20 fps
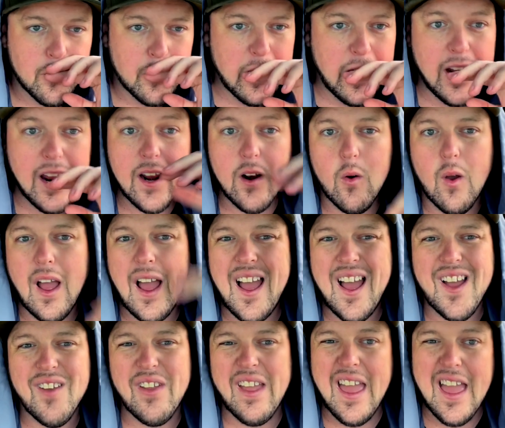And I don't
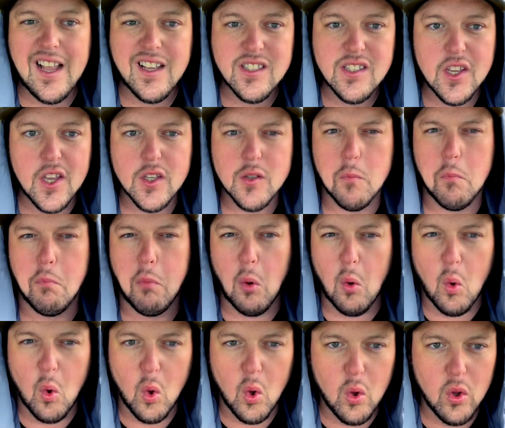have excess
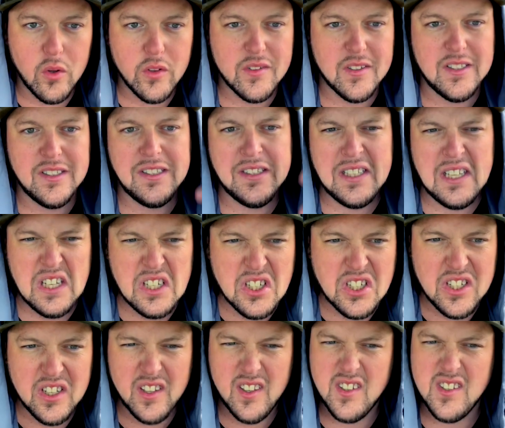bowls and
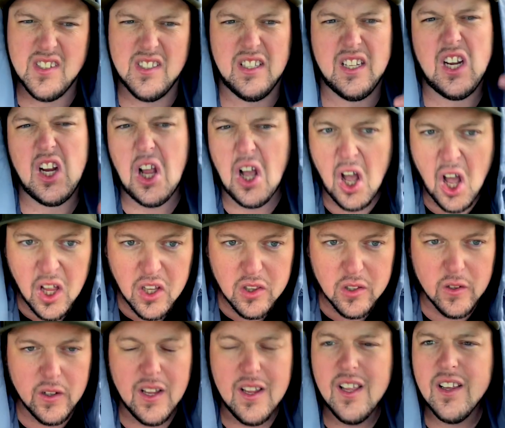dishes and
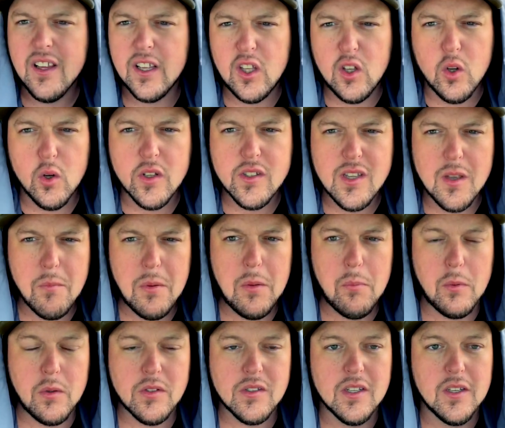cutlery. Like, you go to some
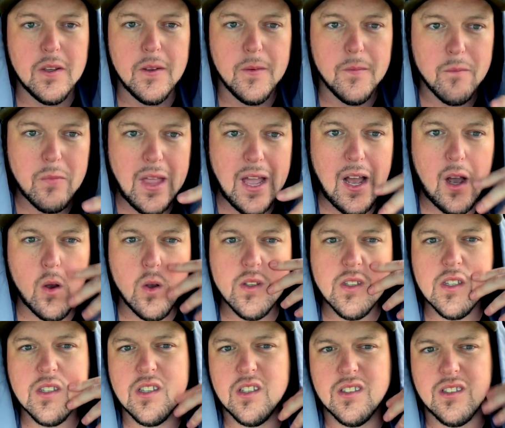people's
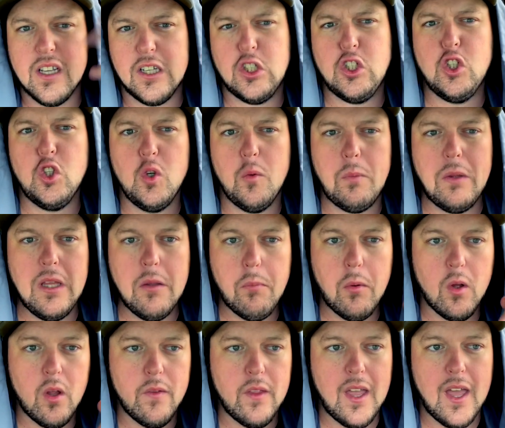houses and it's like two
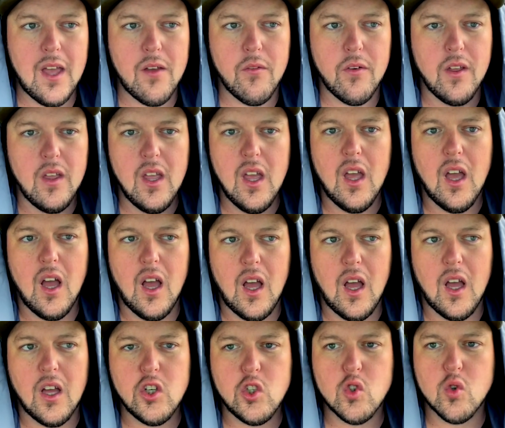people and they have
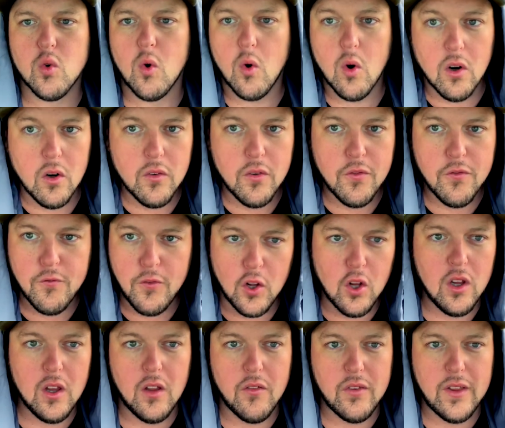a drawer
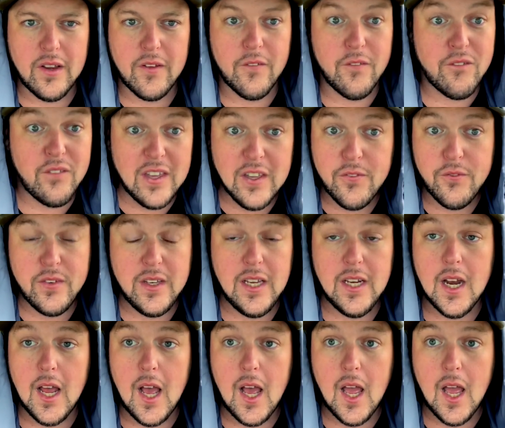full of, like, 50
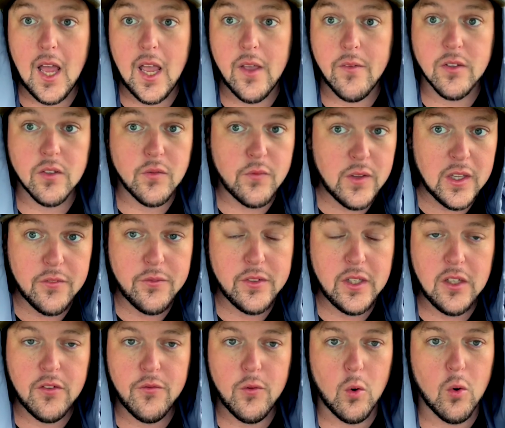knives,
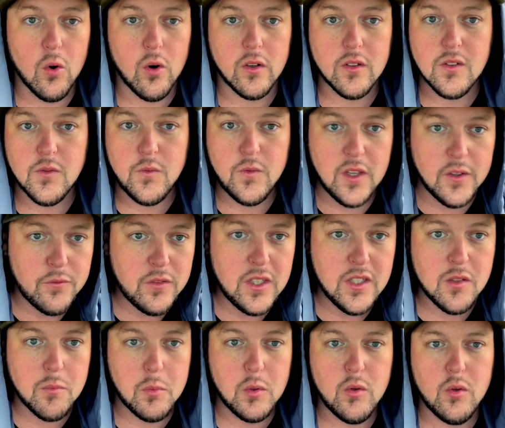50 forks, 50
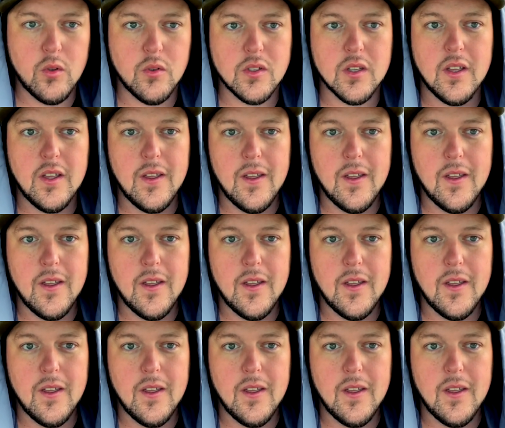spoons.